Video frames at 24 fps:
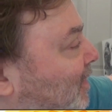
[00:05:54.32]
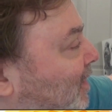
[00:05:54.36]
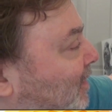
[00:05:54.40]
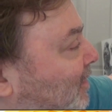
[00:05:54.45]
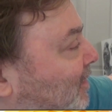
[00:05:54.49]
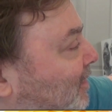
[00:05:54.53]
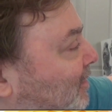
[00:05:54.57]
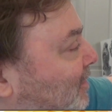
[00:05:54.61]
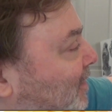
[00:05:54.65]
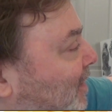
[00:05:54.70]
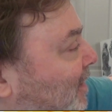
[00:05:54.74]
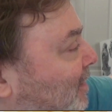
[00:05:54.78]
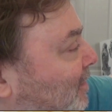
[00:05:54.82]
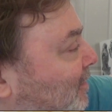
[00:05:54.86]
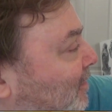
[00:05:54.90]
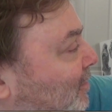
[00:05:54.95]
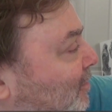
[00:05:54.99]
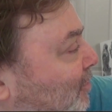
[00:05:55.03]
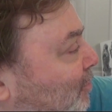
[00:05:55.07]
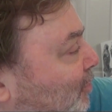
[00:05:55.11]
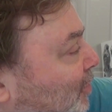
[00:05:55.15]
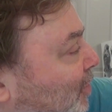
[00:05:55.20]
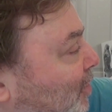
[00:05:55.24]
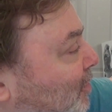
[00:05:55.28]
8 little
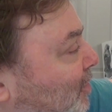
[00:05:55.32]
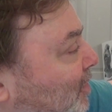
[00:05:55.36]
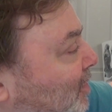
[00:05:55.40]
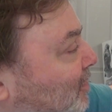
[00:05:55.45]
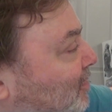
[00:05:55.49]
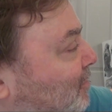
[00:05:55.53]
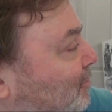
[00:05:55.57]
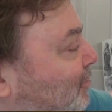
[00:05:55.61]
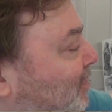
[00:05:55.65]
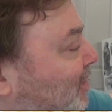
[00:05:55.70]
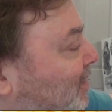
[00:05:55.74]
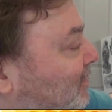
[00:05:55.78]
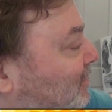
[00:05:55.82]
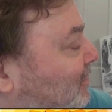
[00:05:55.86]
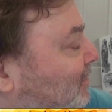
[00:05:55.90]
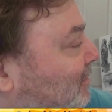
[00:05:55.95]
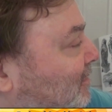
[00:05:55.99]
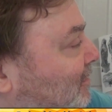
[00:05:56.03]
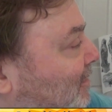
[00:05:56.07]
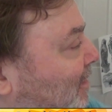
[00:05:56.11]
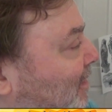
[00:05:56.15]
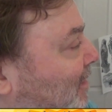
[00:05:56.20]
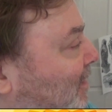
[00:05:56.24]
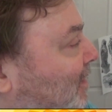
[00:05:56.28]
broken pieces
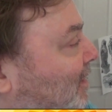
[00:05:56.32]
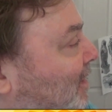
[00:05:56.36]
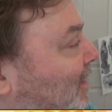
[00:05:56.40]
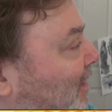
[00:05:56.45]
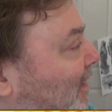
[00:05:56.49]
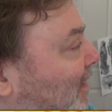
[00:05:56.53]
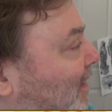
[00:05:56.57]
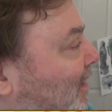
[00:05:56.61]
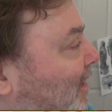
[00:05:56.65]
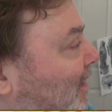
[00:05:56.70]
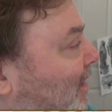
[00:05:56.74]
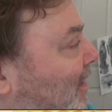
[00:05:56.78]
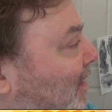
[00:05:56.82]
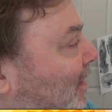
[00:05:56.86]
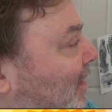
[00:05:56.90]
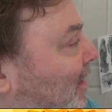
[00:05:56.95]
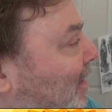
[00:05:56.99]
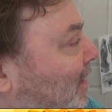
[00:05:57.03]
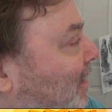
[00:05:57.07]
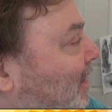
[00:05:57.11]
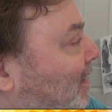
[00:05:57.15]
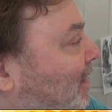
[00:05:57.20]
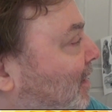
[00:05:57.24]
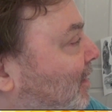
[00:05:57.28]
on.
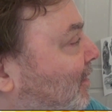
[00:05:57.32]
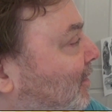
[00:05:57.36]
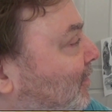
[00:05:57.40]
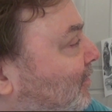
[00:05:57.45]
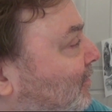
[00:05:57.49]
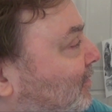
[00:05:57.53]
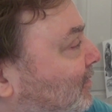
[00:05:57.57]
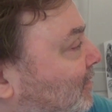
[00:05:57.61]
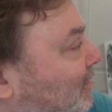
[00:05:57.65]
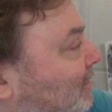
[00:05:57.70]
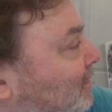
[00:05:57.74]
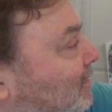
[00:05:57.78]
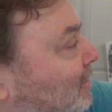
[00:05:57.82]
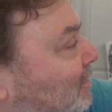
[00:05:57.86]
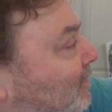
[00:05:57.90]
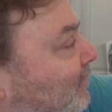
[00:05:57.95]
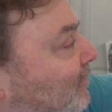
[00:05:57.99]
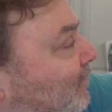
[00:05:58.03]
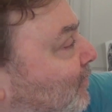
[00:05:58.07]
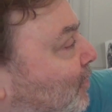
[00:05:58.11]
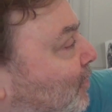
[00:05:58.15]
It was just the 4